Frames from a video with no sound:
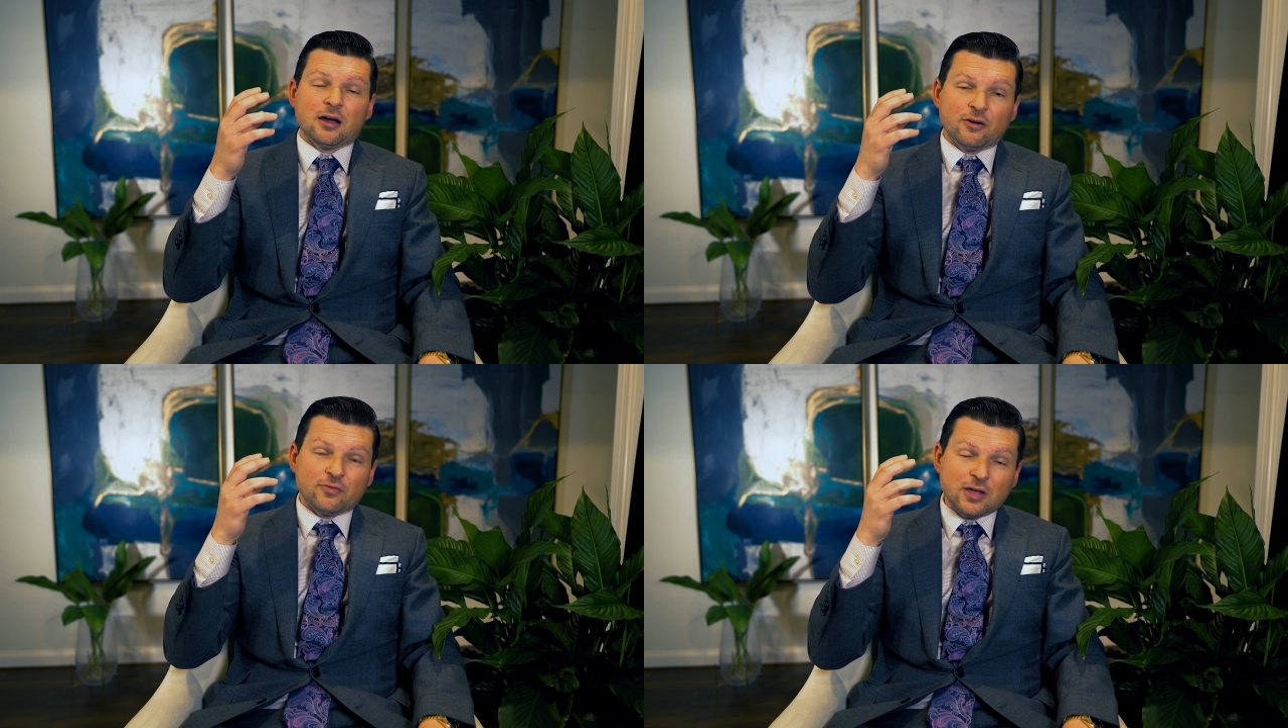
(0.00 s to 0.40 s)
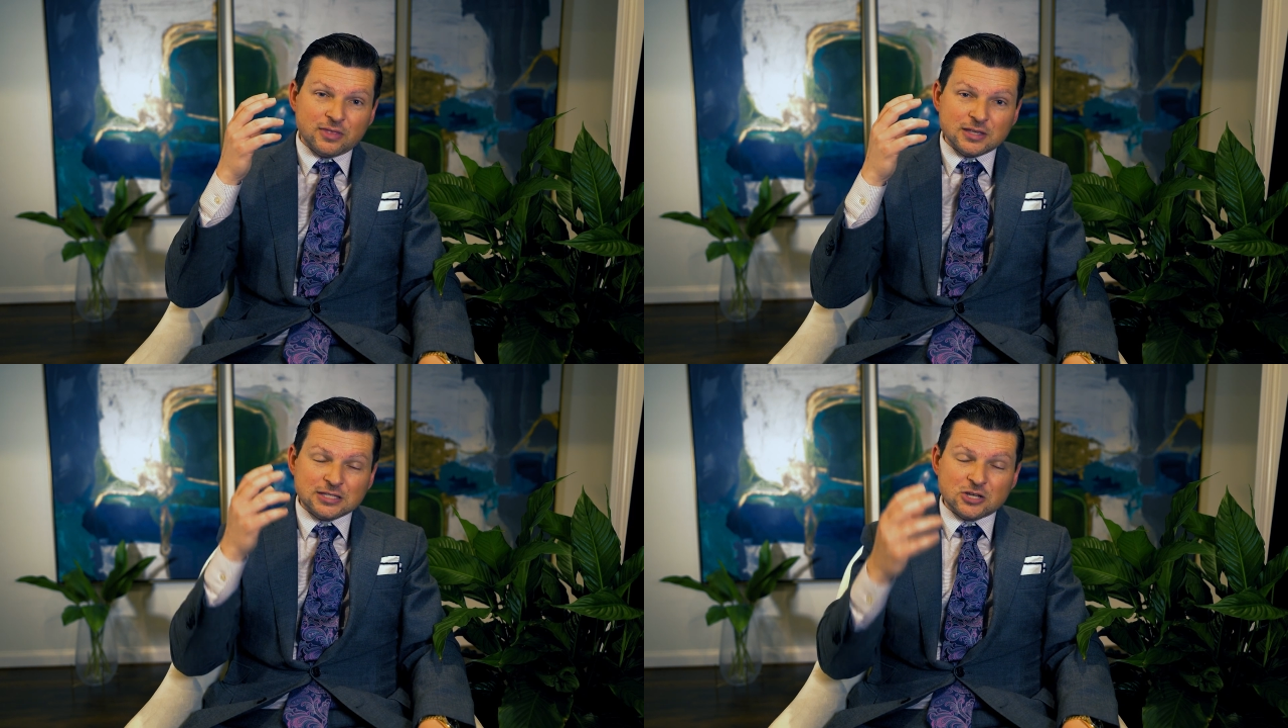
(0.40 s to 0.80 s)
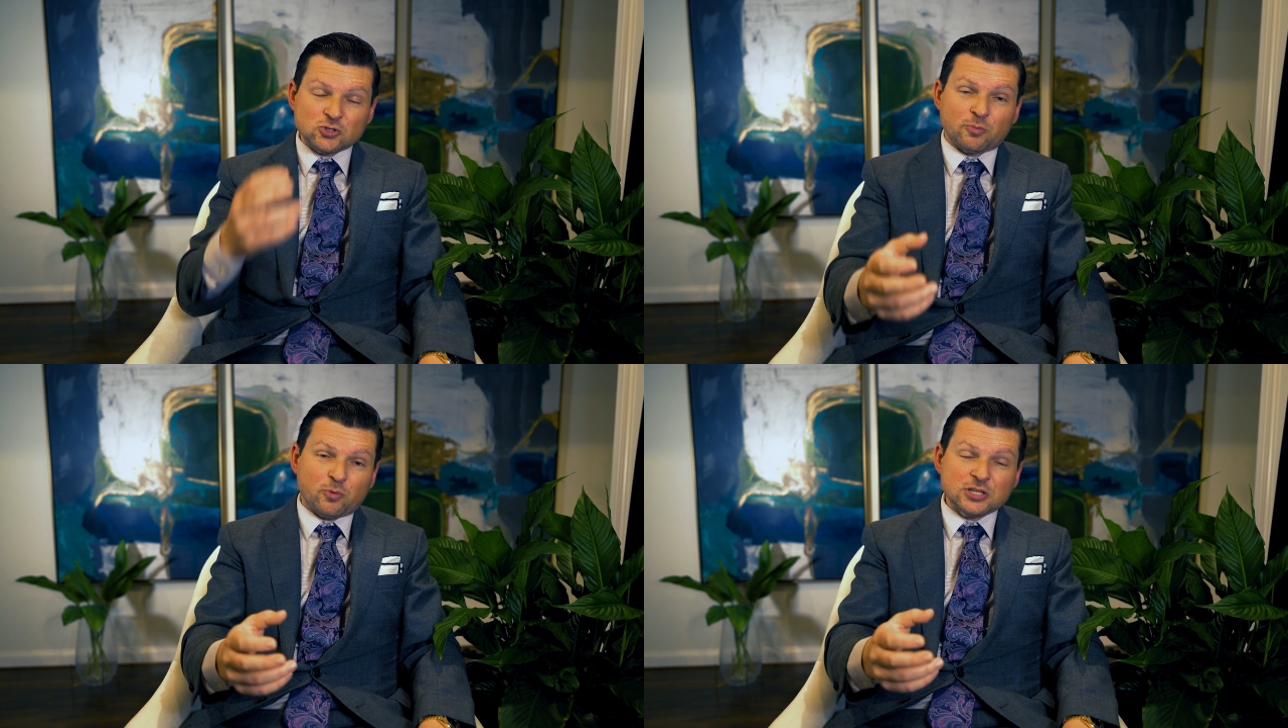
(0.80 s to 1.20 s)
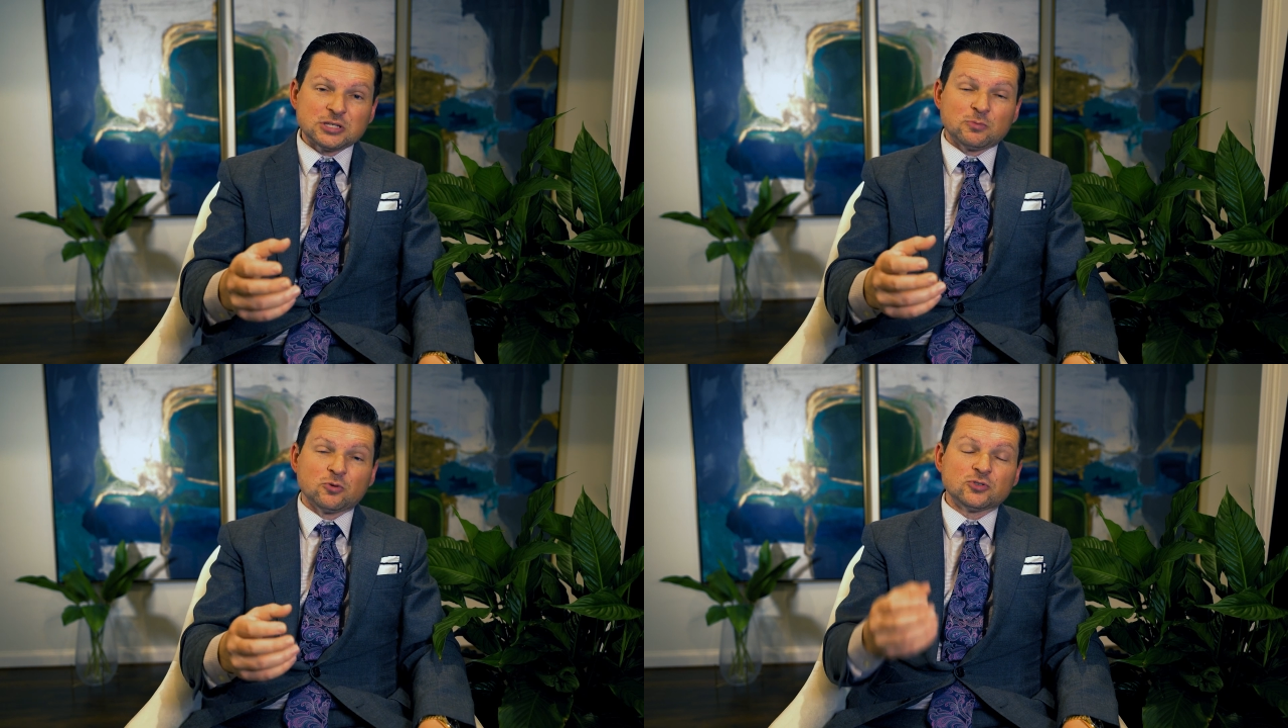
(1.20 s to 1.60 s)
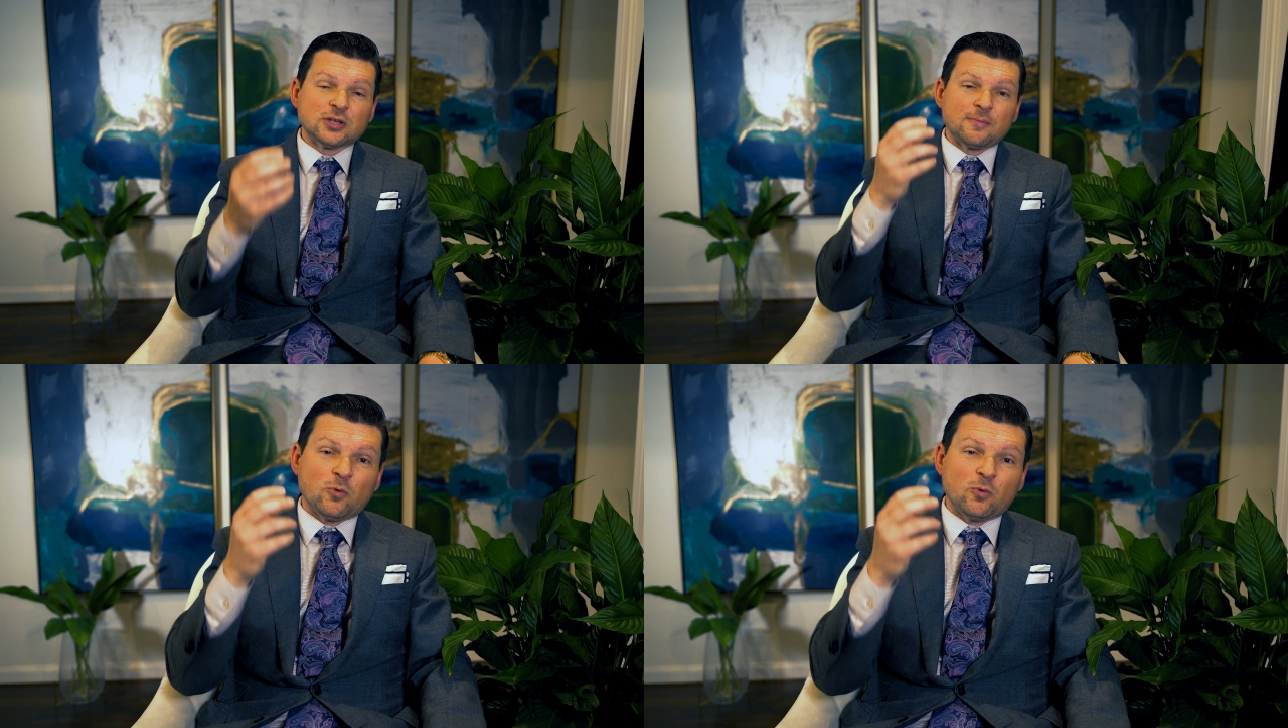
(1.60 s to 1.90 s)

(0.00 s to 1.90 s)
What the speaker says: of the essential principles,